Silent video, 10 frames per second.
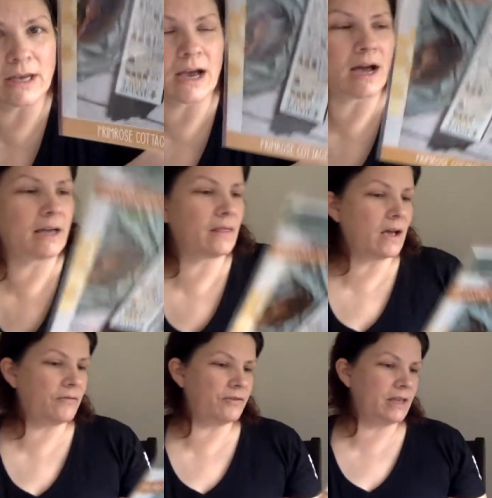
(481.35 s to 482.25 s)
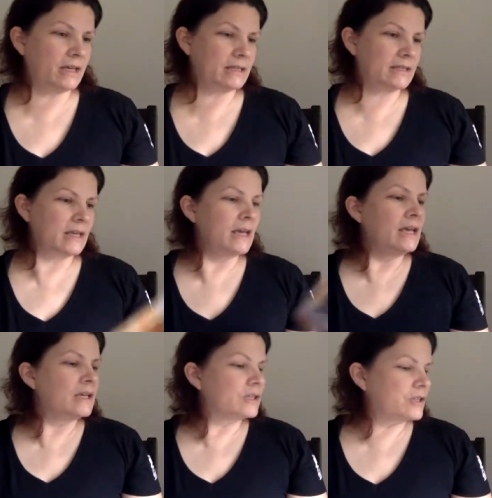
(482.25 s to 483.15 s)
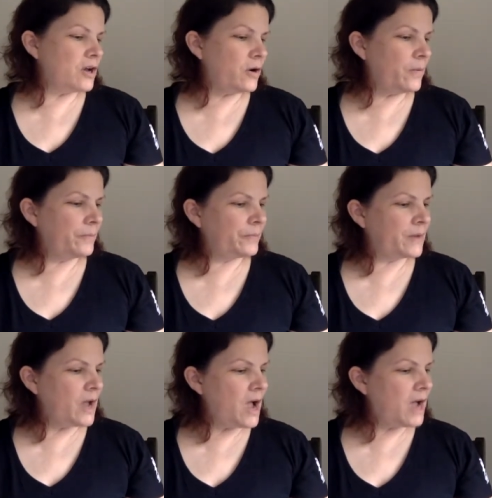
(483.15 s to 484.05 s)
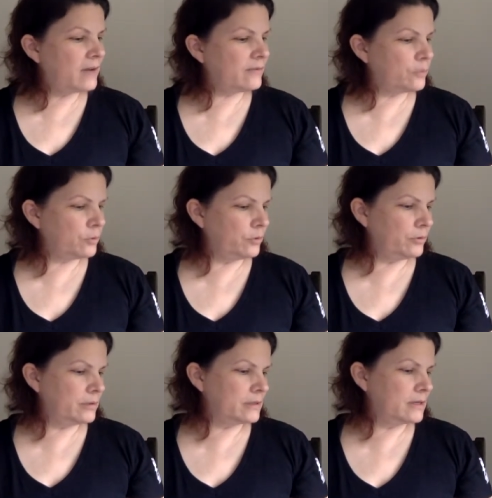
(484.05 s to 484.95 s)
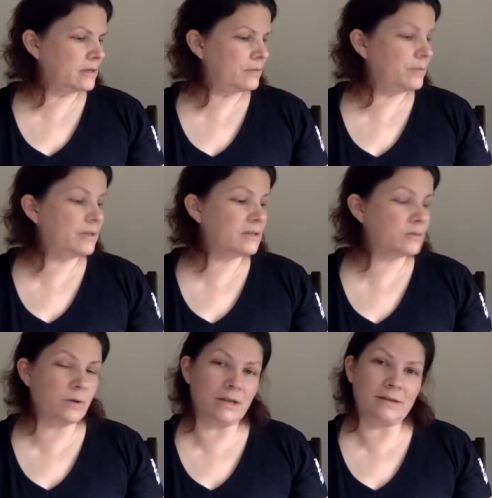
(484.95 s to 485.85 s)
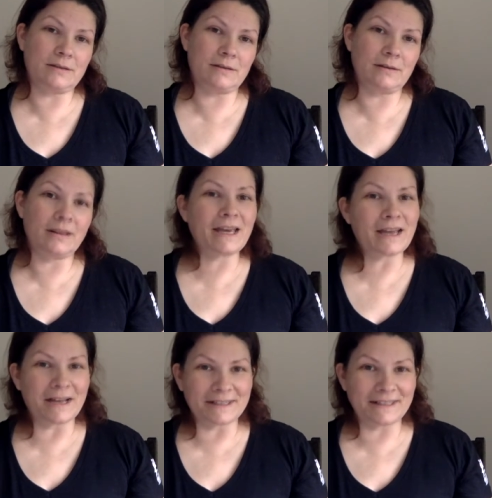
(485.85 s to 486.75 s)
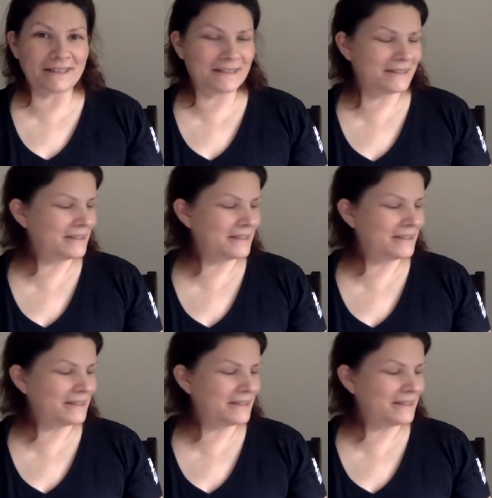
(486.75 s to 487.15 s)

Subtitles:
I loved this. So, Hive Rules. Be sweet like honey.